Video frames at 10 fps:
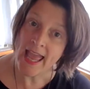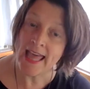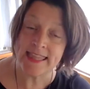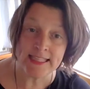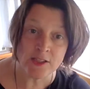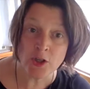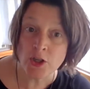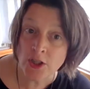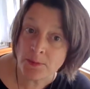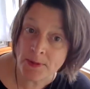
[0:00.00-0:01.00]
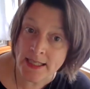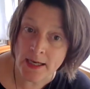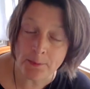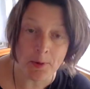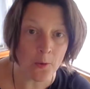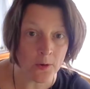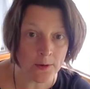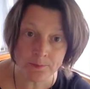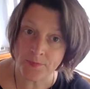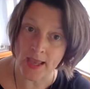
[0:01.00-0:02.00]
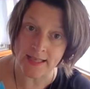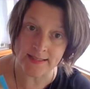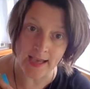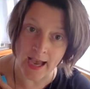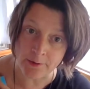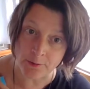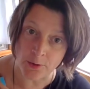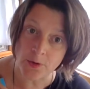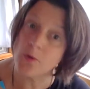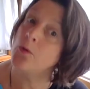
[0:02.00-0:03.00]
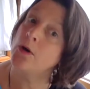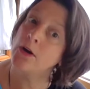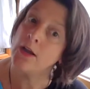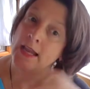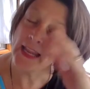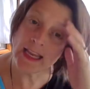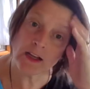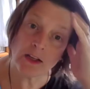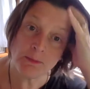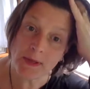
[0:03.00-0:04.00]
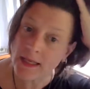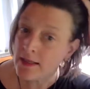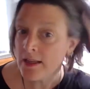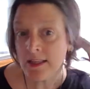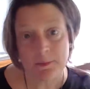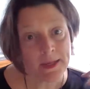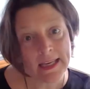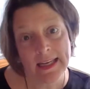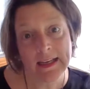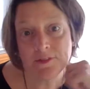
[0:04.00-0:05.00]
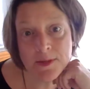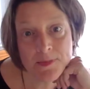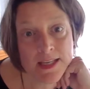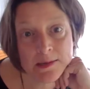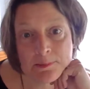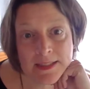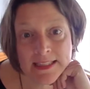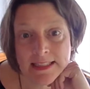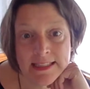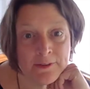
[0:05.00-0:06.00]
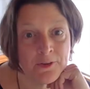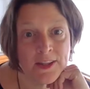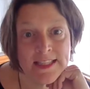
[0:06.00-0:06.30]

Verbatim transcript: And this could be a poem, as I wrote, or it could be the beginning of something completely different.